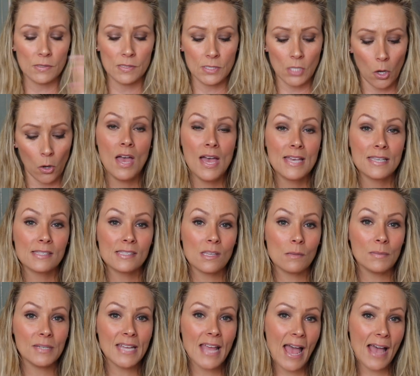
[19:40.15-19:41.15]
So
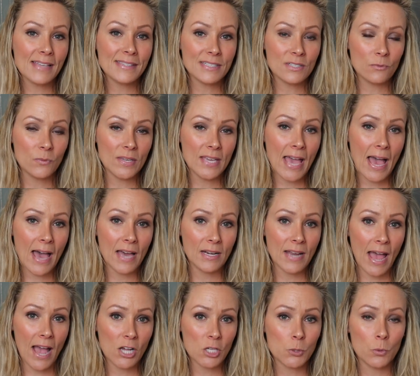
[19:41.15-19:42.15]
somebody asked if we had
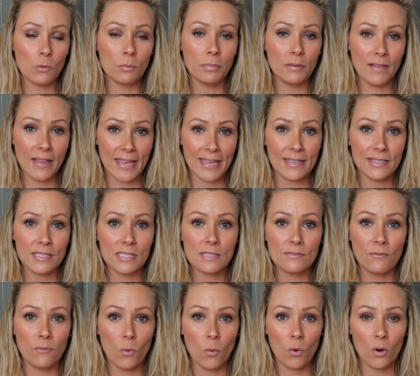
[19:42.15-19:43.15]
actual plans
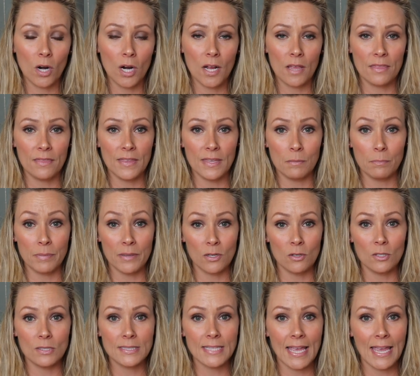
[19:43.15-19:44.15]
for the
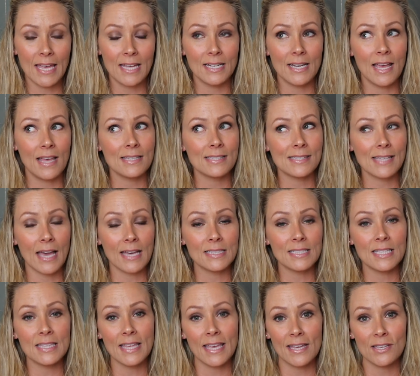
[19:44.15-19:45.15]
build, and
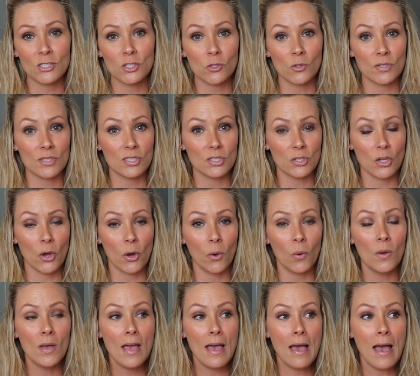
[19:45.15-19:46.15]
sadly, the answer is no.